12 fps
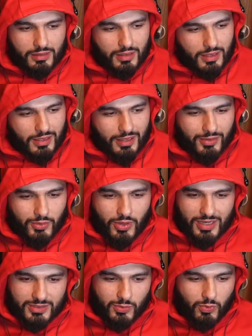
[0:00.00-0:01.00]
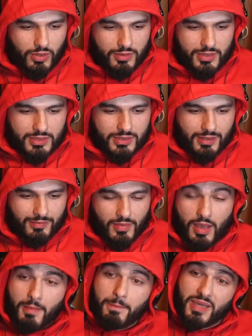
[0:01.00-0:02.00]
I don't know how to word this, yeah.
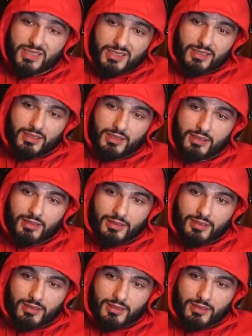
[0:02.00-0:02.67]
Basically,